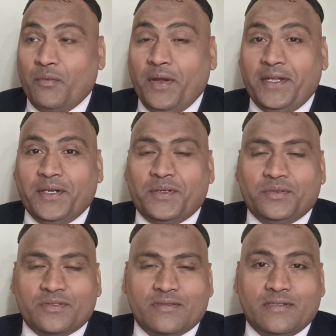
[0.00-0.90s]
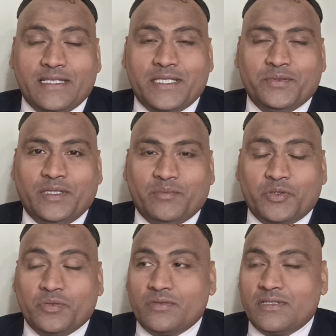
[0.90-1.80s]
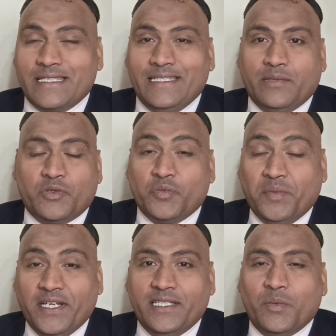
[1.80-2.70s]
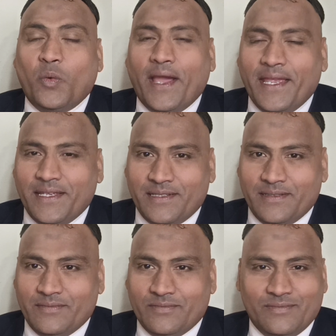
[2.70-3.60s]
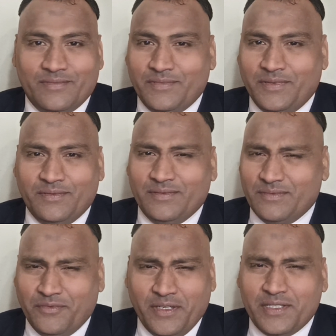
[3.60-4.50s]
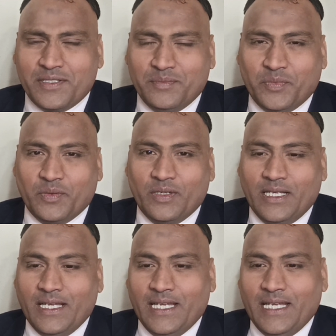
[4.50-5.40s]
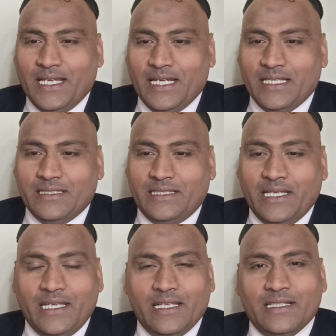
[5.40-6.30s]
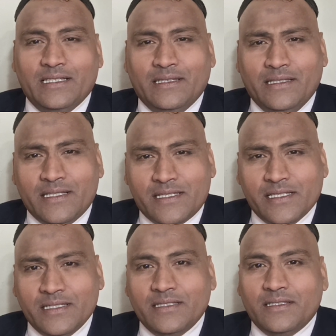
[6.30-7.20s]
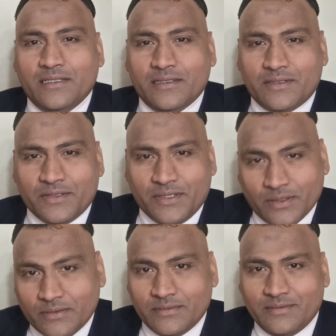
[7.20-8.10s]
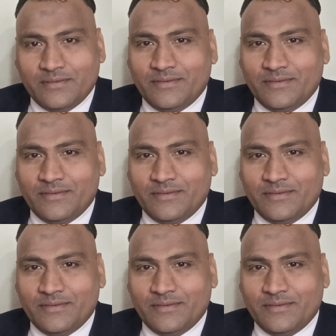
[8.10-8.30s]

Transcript: waited to receive them, to see them, to meet them. Why? Very simple. They listen to you.